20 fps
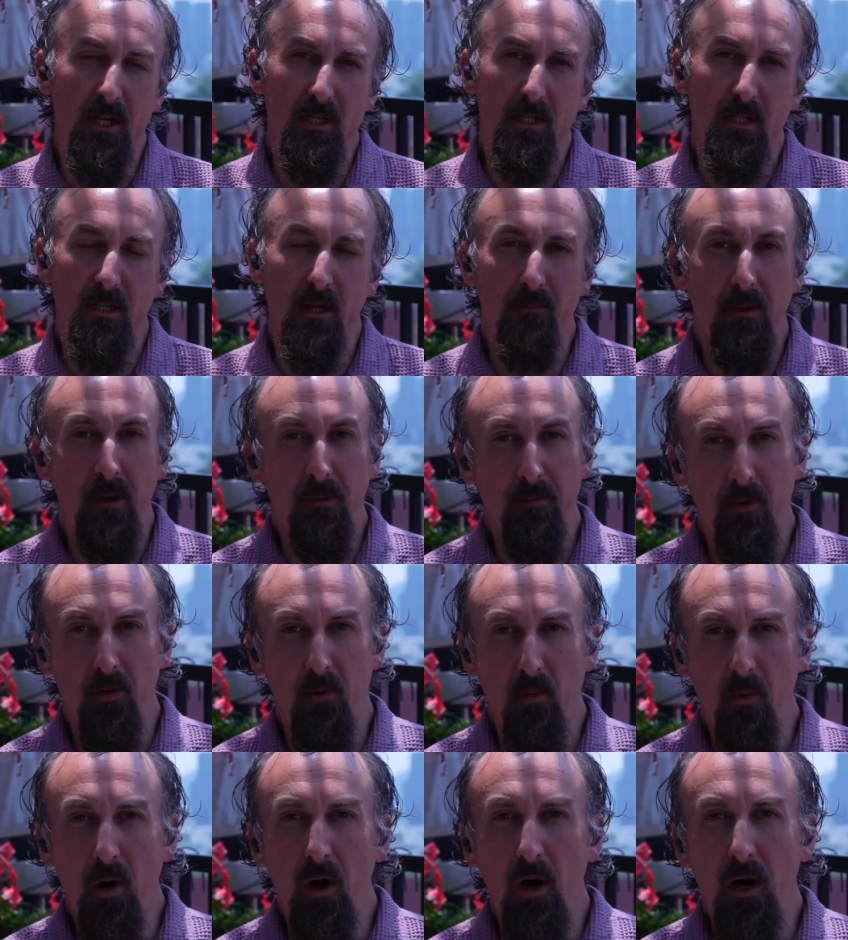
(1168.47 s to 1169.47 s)
is that people
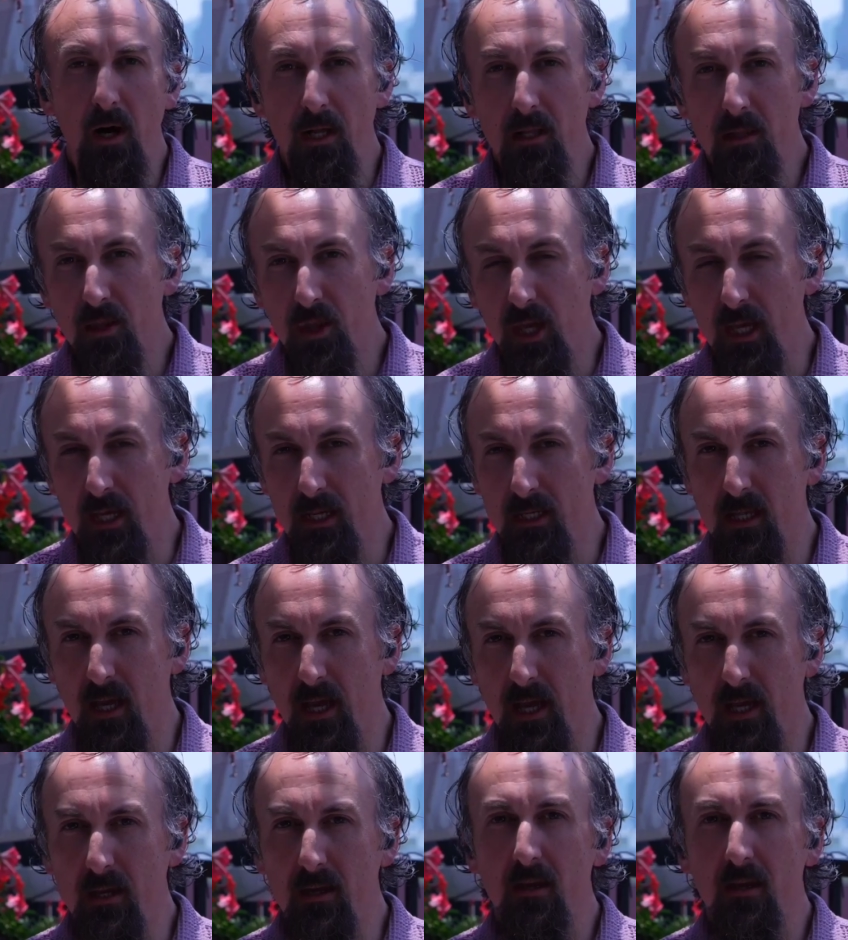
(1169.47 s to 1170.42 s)
want things like